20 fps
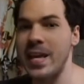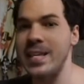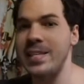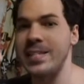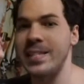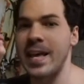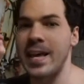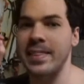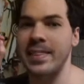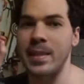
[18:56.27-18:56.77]

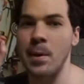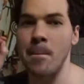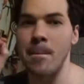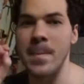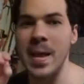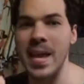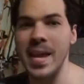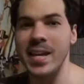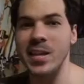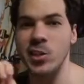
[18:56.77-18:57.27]
is that the
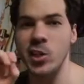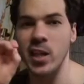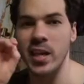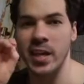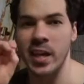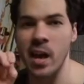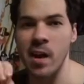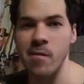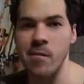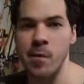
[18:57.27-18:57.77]
Meiji
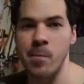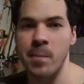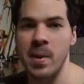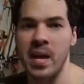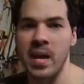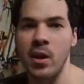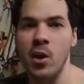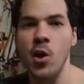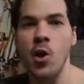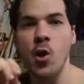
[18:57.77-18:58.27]

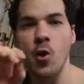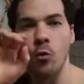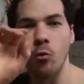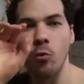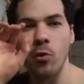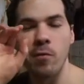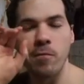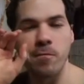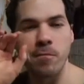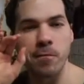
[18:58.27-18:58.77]
government
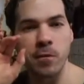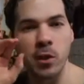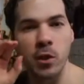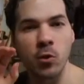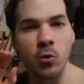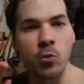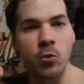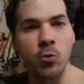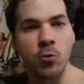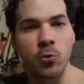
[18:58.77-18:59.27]

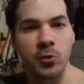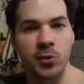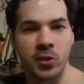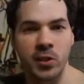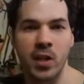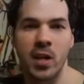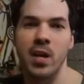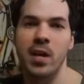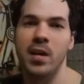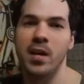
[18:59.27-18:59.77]

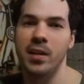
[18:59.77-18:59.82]
refused